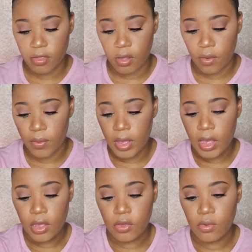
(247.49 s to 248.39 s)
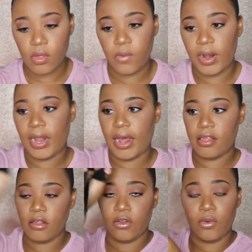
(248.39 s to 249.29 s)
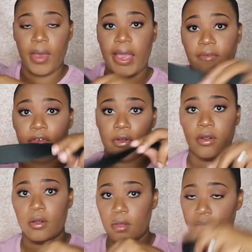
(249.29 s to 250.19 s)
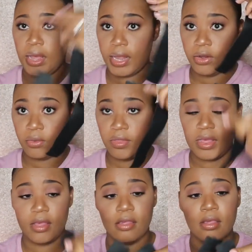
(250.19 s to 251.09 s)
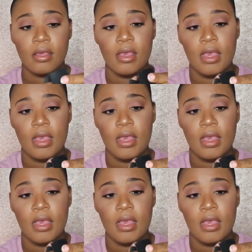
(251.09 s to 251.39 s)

So usually what I like to do after I do this